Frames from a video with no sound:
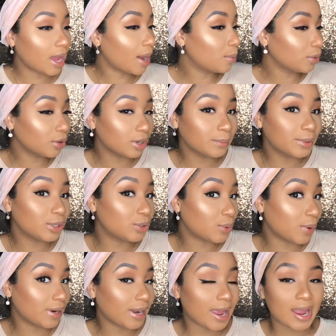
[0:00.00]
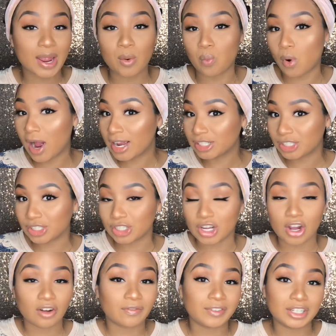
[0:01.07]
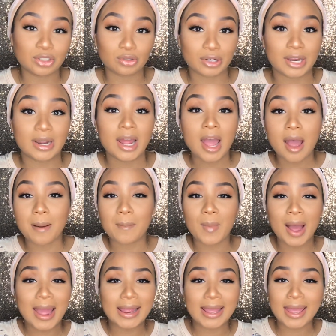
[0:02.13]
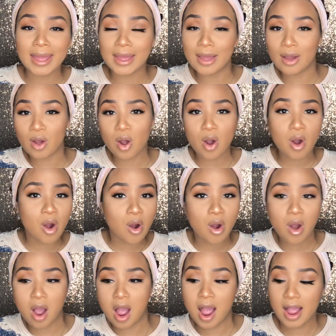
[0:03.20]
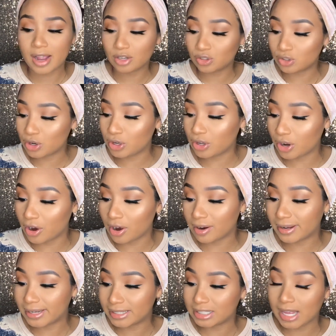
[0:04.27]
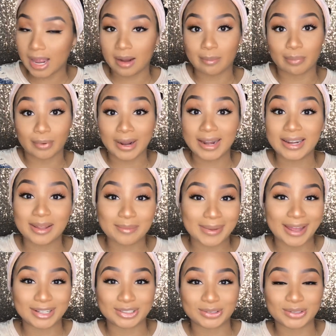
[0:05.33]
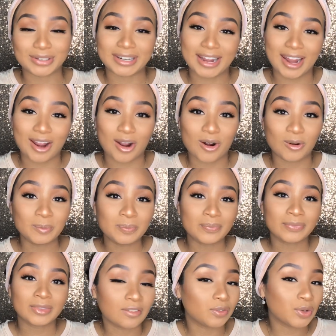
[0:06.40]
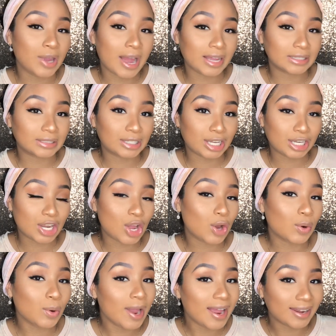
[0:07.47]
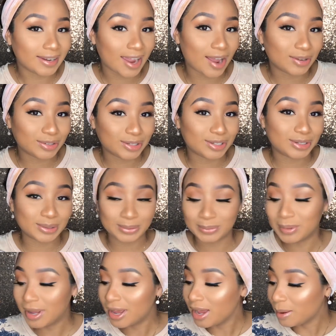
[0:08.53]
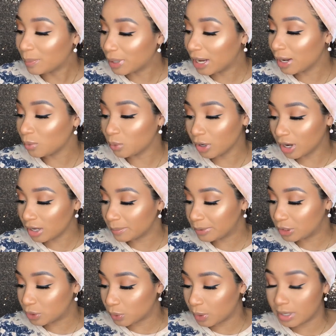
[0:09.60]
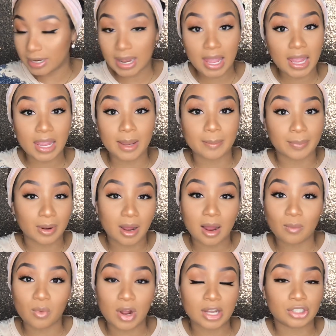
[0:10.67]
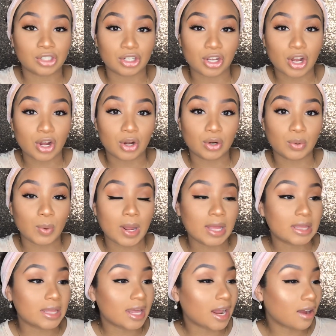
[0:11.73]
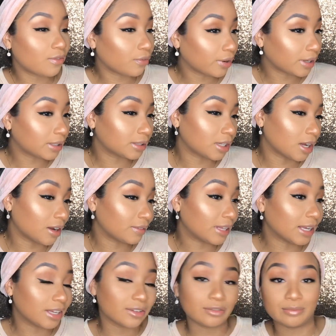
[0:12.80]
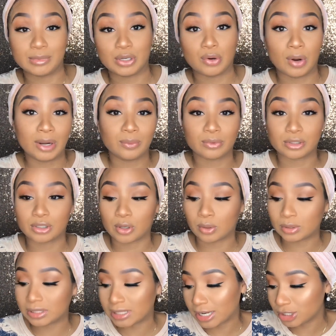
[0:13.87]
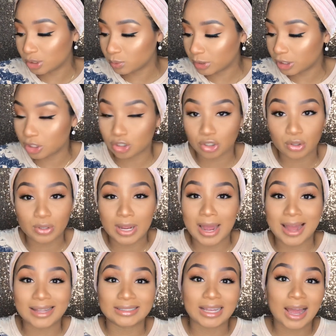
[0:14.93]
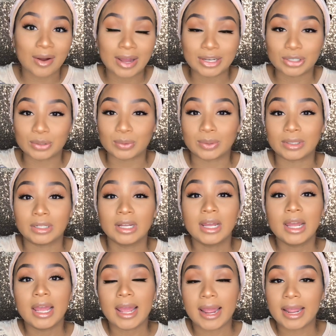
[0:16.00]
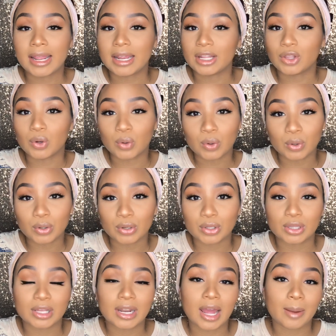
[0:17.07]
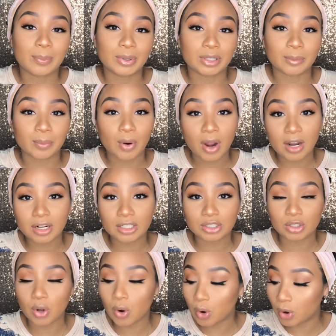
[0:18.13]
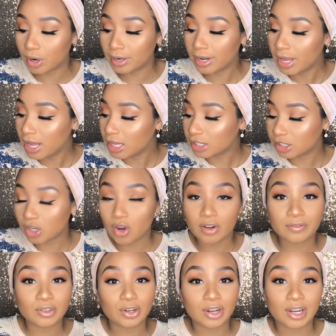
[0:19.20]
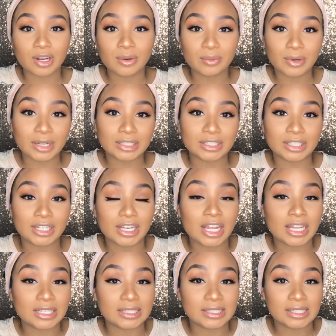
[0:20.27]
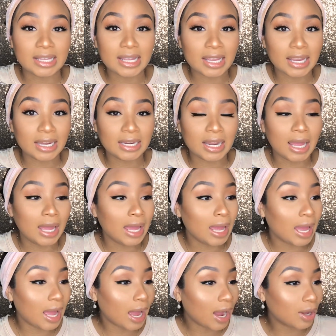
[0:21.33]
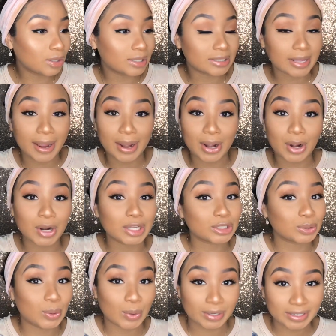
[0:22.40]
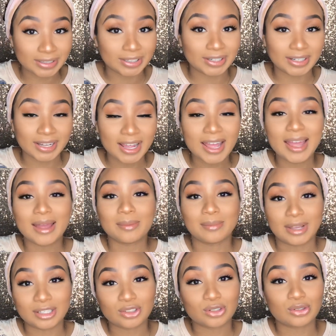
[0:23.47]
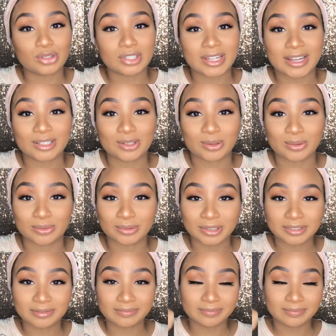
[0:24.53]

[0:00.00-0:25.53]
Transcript: And we're going to be doing a wash and go featuring Mielle, because you know your girl is a brand ambassador now. If you guys didn't know, now you do. But we're going to be doing a bomb wash and go that I freaking love, that gives me great results. And I just wanted to show you guys how I do it and the order that I put the products on. So if you're interested in seeing how this hair is going to look, make sure you stay tuned.